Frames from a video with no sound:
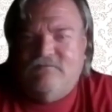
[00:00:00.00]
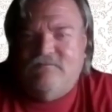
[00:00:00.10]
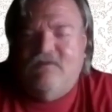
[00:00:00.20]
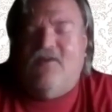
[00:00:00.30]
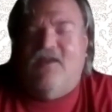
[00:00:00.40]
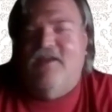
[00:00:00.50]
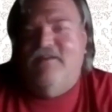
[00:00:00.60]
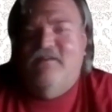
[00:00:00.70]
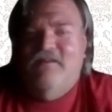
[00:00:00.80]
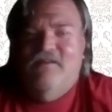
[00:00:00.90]
Okay,
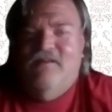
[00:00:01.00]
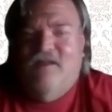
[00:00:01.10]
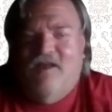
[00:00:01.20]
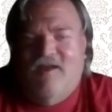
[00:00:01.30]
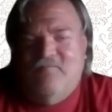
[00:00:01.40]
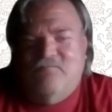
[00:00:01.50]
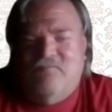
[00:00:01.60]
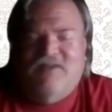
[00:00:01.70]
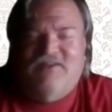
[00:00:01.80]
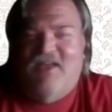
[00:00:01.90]
I'm
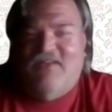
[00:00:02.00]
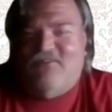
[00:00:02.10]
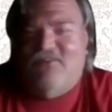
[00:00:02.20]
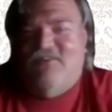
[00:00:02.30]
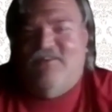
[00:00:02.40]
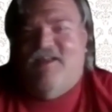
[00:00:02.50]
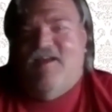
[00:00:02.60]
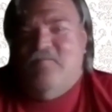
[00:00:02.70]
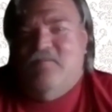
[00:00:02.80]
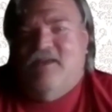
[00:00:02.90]
Ben Kassel.
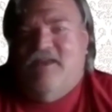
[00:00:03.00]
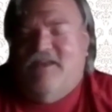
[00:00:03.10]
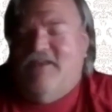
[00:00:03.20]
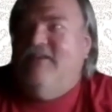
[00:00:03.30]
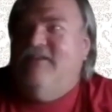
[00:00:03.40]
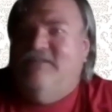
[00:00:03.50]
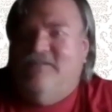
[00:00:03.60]
I'm a